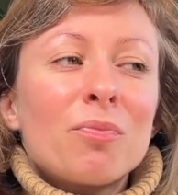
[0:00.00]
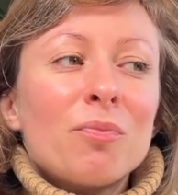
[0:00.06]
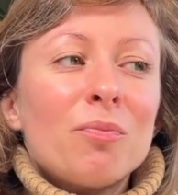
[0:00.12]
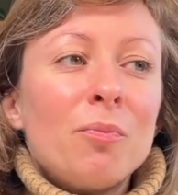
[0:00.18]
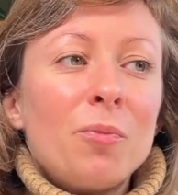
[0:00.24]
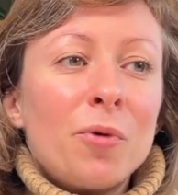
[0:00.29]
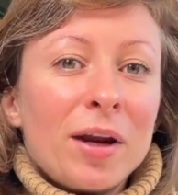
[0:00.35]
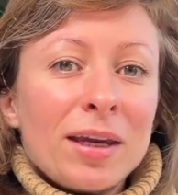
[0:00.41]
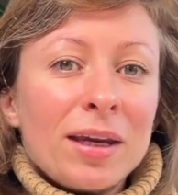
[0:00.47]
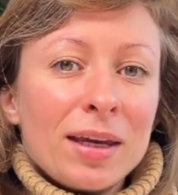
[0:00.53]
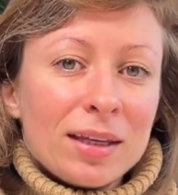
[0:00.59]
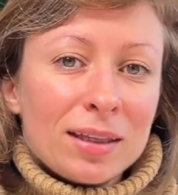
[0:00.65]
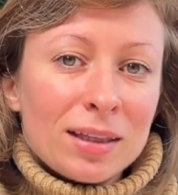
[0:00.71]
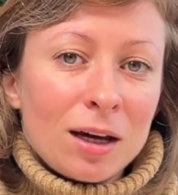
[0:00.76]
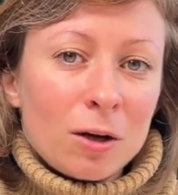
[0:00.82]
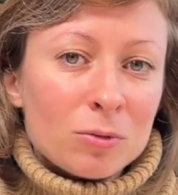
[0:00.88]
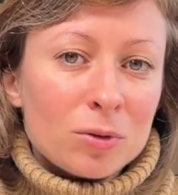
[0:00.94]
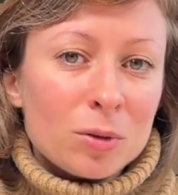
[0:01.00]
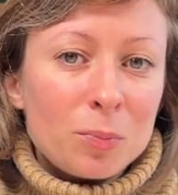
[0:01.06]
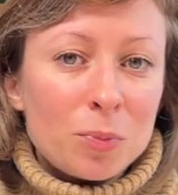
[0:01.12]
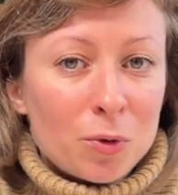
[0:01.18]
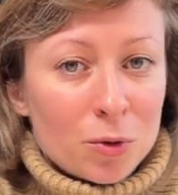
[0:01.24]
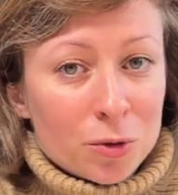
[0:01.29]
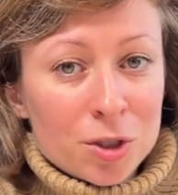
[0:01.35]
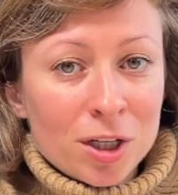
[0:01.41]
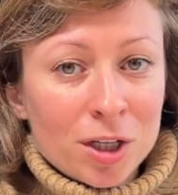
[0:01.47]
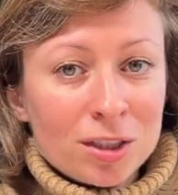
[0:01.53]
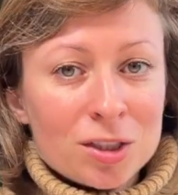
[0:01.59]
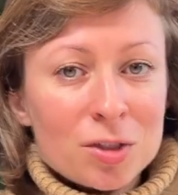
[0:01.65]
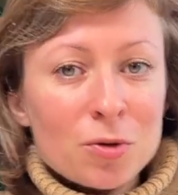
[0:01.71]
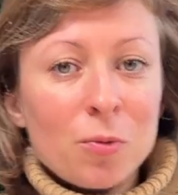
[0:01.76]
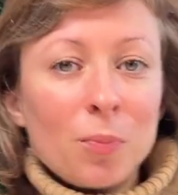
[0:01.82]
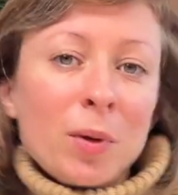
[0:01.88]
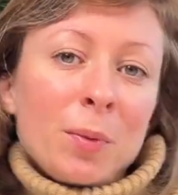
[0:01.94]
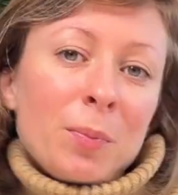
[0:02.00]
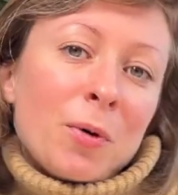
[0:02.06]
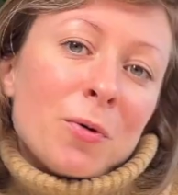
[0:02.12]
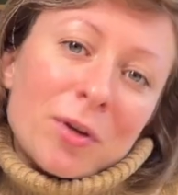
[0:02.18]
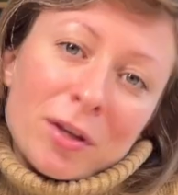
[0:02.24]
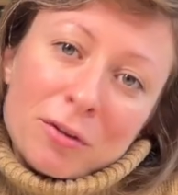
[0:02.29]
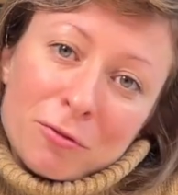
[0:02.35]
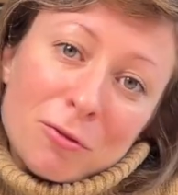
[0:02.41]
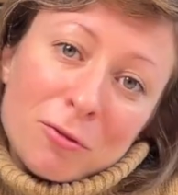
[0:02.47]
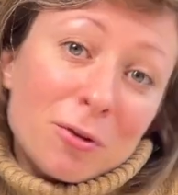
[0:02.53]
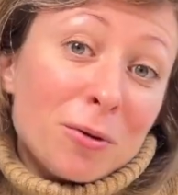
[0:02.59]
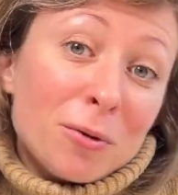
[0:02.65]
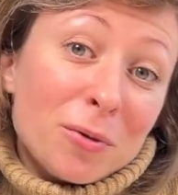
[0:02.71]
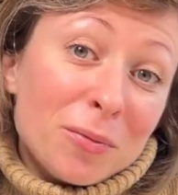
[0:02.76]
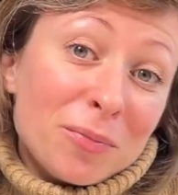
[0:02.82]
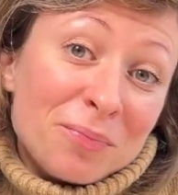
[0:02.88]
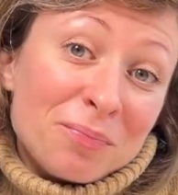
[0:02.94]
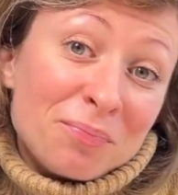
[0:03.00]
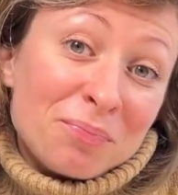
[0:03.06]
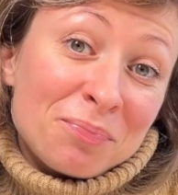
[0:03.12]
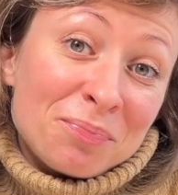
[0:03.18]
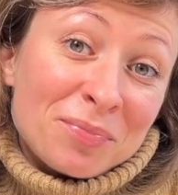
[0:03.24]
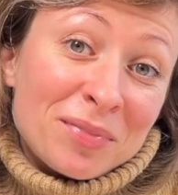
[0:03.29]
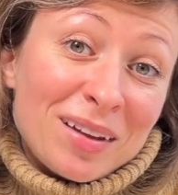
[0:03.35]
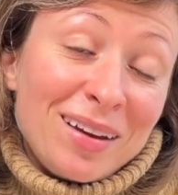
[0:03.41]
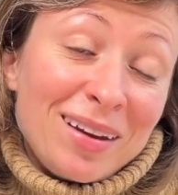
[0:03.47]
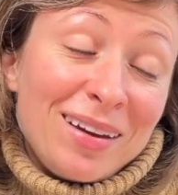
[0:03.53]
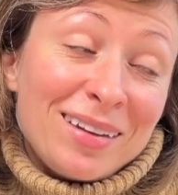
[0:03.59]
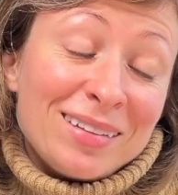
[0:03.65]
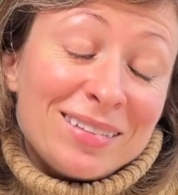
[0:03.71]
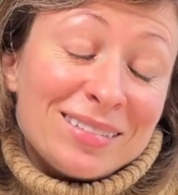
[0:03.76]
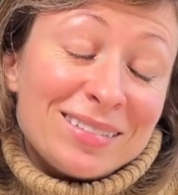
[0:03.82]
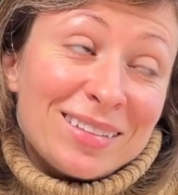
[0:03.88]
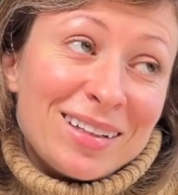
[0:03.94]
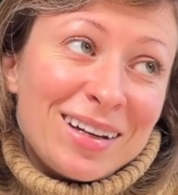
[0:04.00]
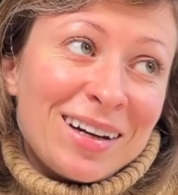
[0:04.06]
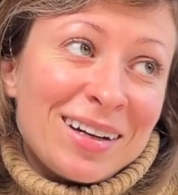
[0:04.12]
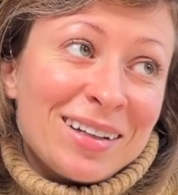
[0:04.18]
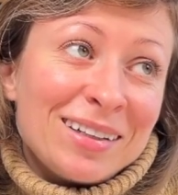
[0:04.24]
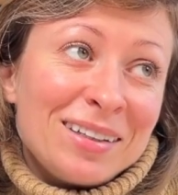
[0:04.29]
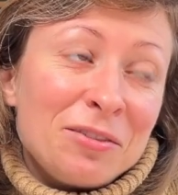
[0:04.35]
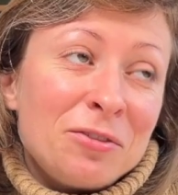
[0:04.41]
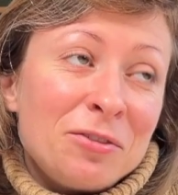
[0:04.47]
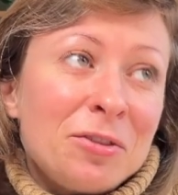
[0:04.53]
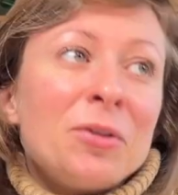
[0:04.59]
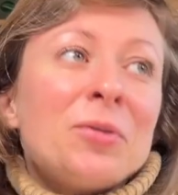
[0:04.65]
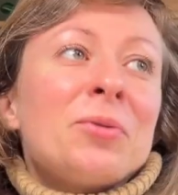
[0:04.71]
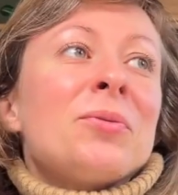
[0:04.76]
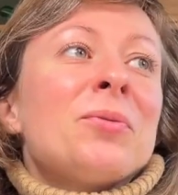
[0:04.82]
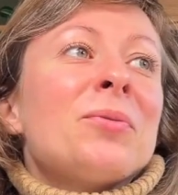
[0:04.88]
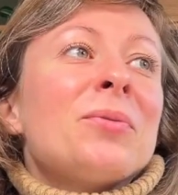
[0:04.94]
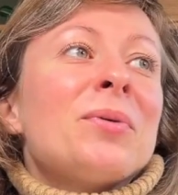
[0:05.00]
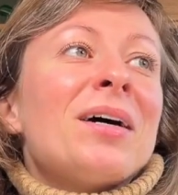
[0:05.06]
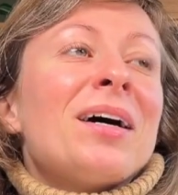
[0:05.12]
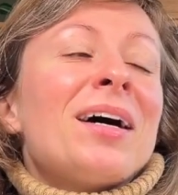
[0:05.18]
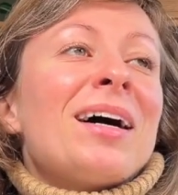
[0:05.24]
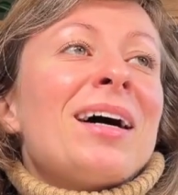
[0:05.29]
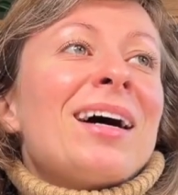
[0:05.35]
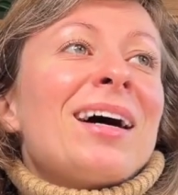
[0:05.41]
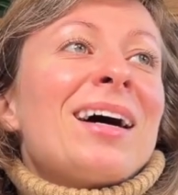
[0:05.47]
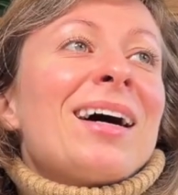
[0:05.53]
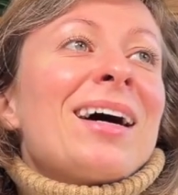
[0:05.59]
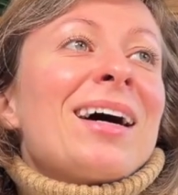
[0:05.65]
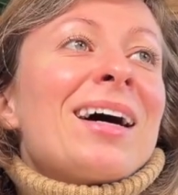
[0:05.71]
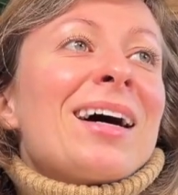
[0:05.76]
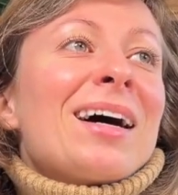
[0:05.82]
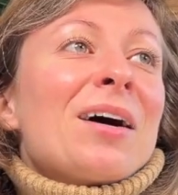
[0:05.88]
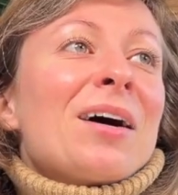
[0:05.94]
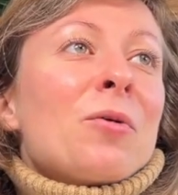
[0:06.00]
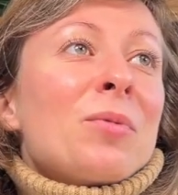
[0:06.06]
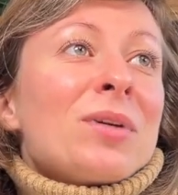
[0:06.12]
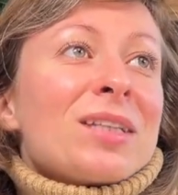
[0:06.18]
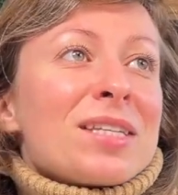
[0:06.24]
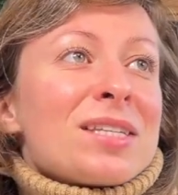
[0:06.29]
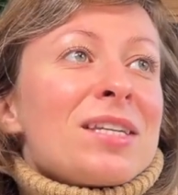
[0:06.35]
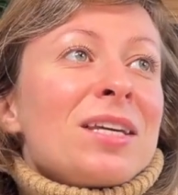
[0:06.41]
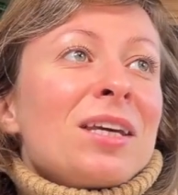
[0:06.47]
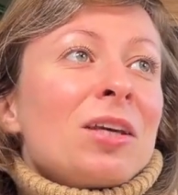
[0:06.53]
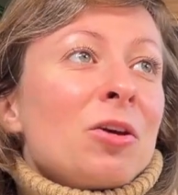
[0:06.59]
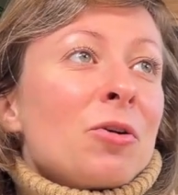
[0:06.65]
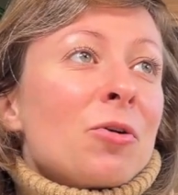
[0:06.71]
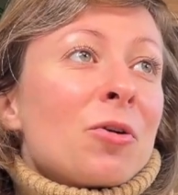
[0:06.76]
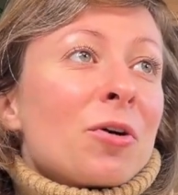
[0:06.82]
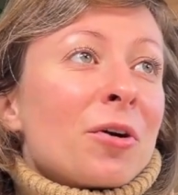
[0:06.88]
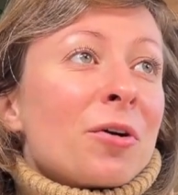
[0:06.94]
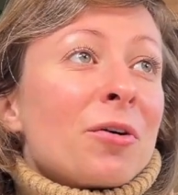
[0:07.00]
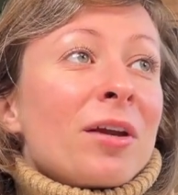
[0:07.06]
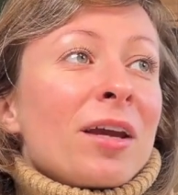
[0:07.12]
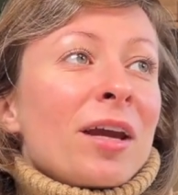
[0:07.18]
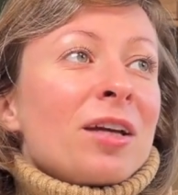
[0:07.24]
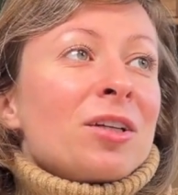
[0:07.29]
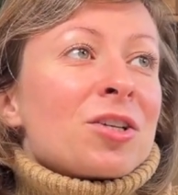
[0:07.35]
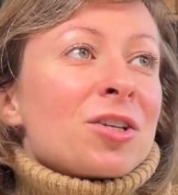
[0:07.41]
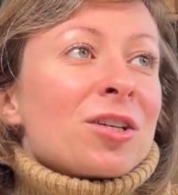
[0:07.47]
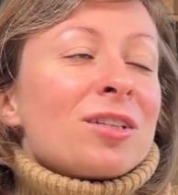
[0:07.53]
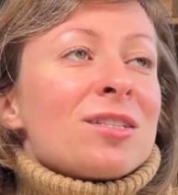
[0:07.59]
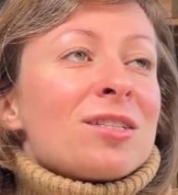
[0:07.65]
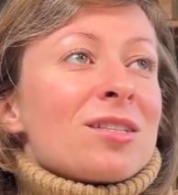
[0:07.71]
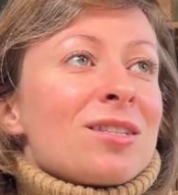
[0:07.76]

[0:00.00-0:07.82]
breaking down the project so people can follow. And I feel with seeing your creations